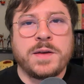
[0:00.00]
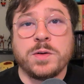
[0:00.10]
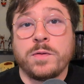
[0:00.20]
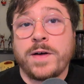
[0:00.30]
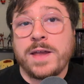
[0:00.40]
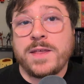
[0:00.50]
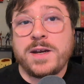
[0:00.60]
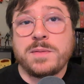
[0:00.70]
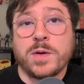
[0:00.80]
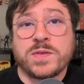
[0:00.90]
You'll find that
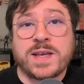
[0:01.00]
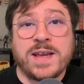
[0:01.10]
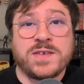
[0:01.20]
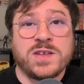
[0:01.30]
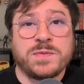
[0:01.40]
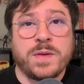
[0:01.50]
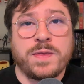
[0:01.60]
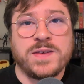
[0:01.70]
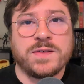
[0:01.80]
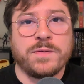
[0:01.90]
in most cases with
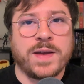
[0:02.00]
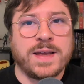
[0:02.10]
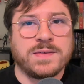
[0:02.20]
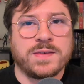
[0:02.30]
these events,